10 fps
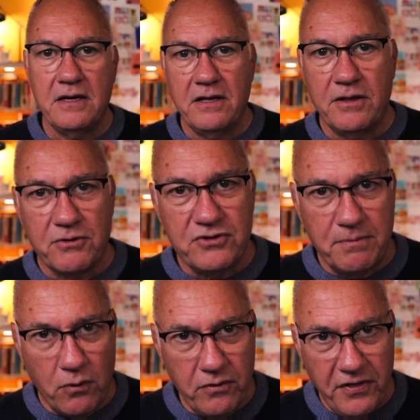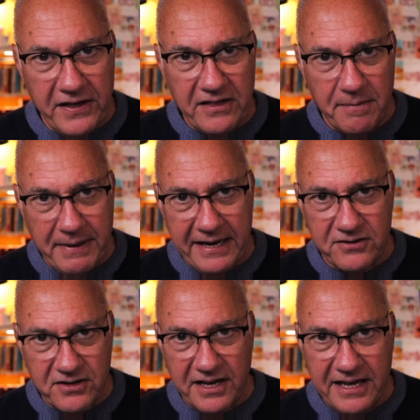The most important thing that a pen is
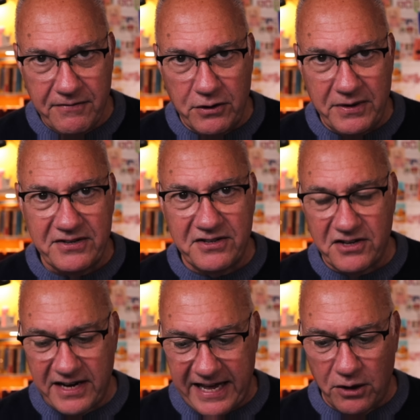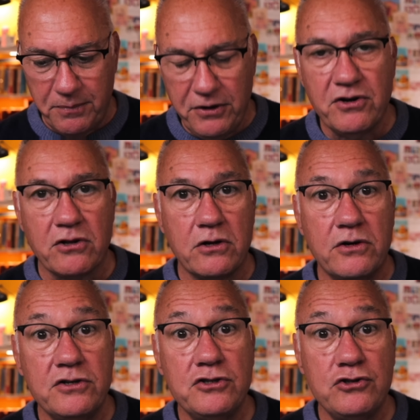going to give you is it's going to help you to
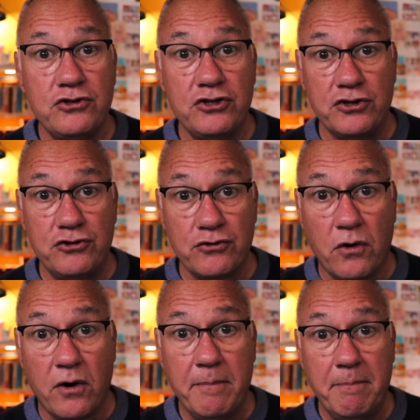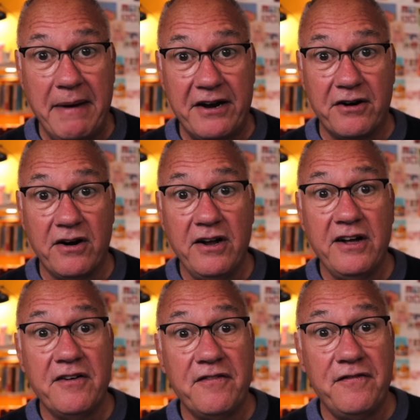learn to draw better
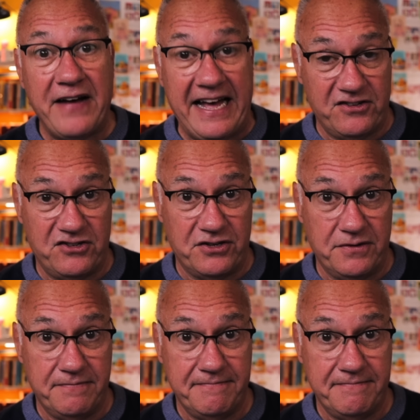faster.